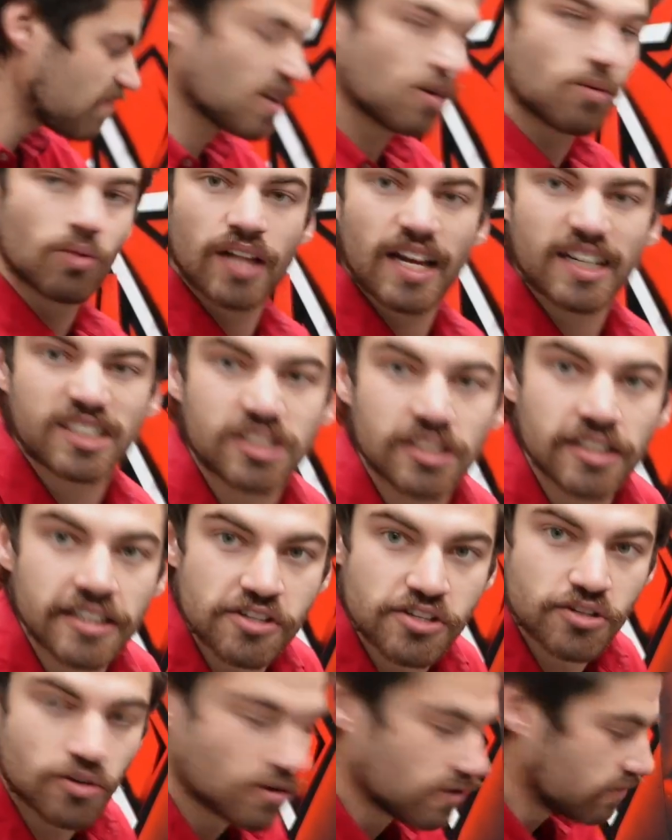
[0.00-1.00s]
we'll actually
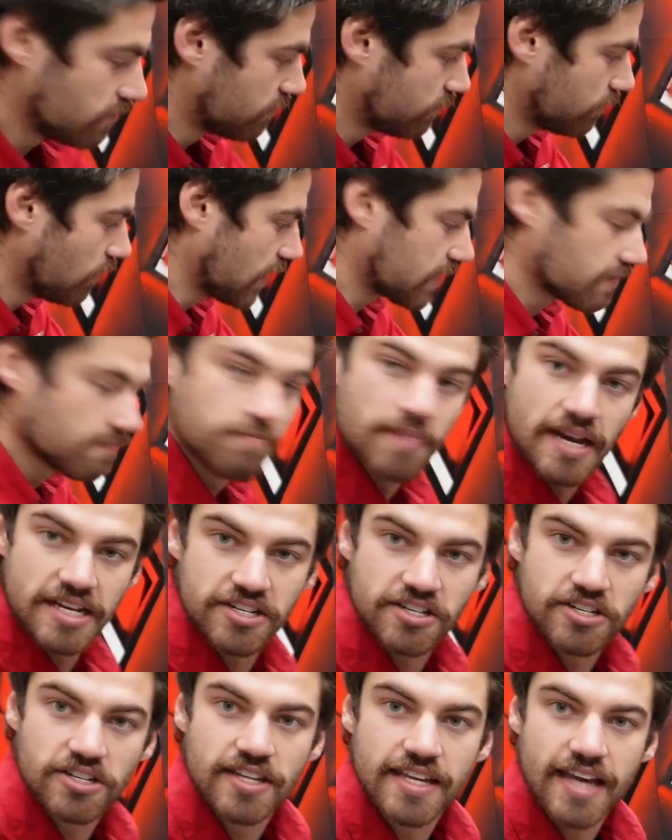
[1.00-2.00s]
sort of like
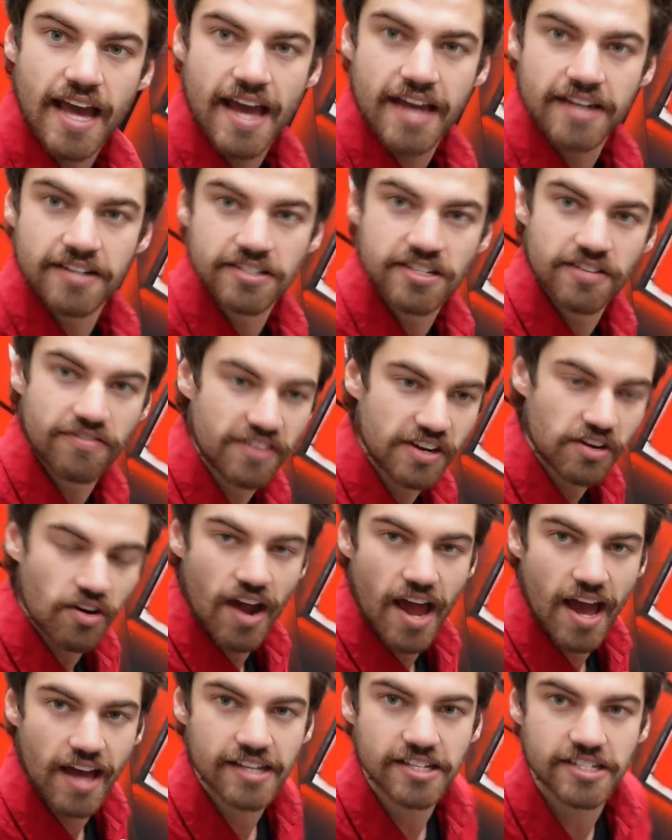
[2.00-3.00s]
measure to the end to figure
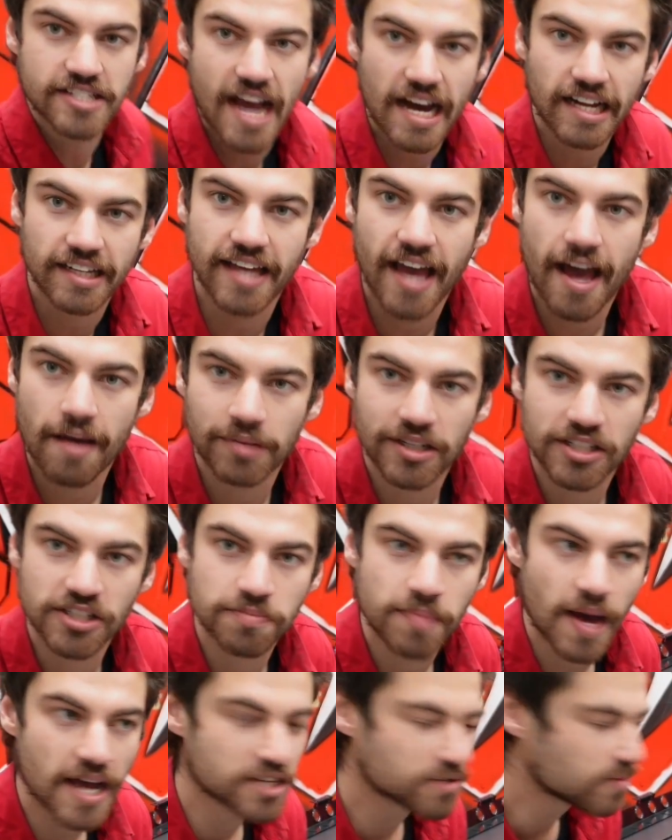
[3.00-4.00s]
out exactly how much
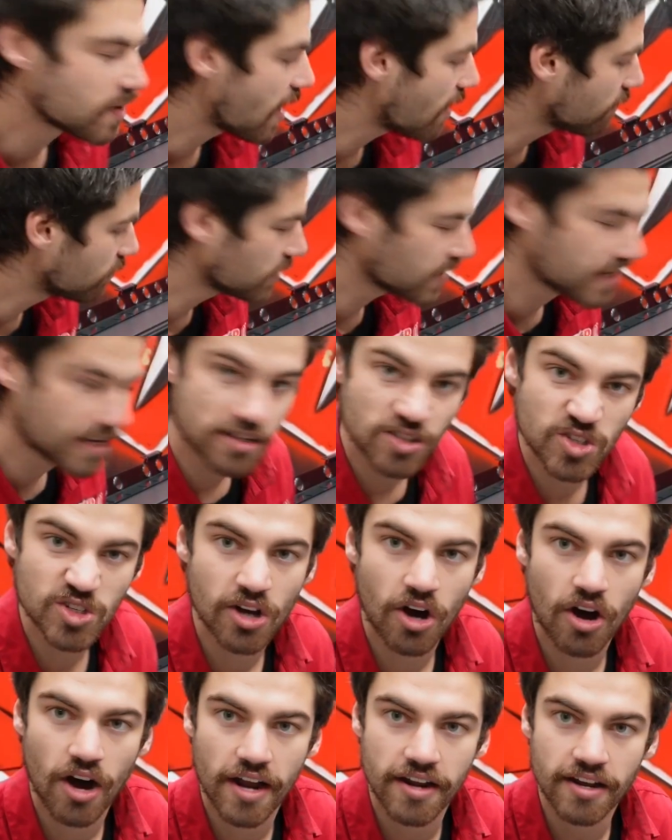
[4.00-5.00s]
space we have on the
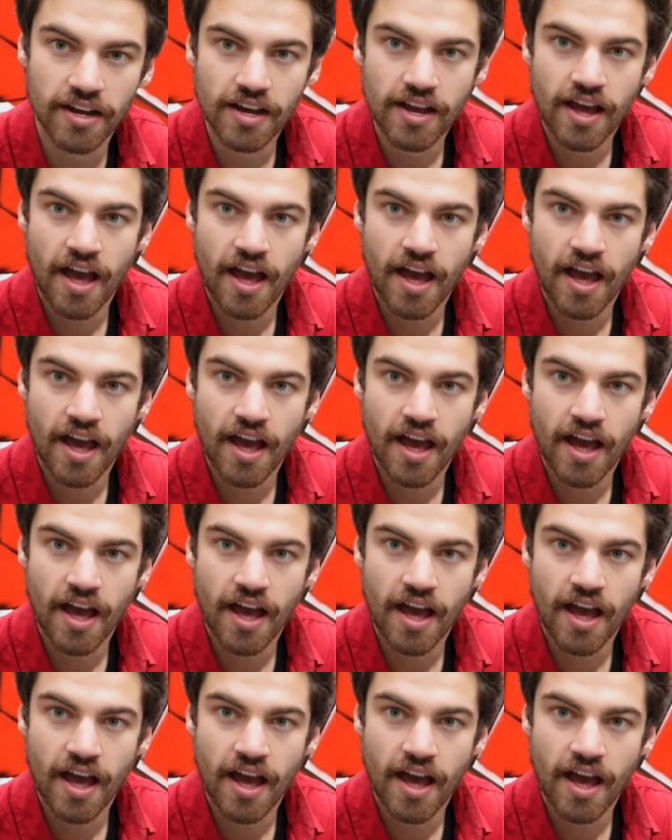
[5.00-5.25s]
inside